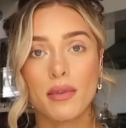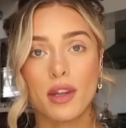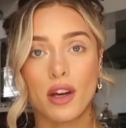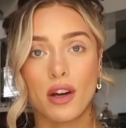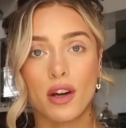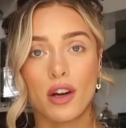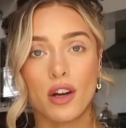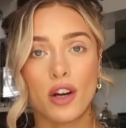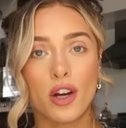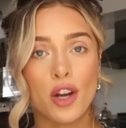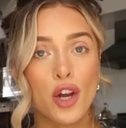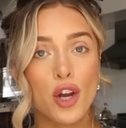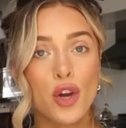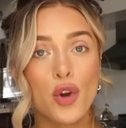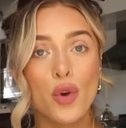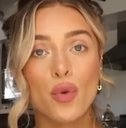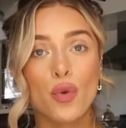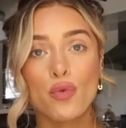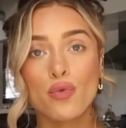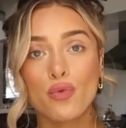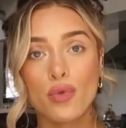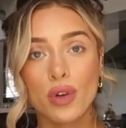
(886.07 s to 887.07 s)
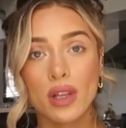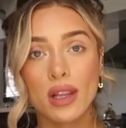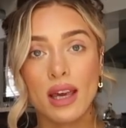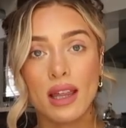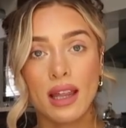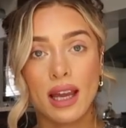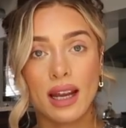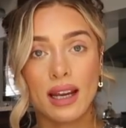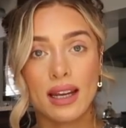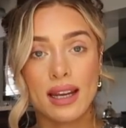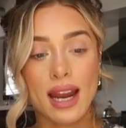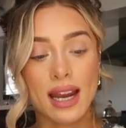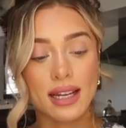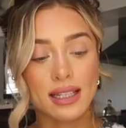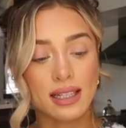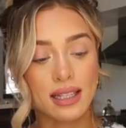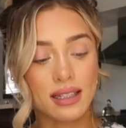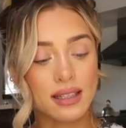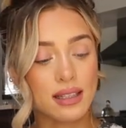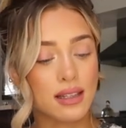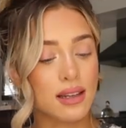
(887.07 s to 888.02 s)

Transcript: They're really like nice and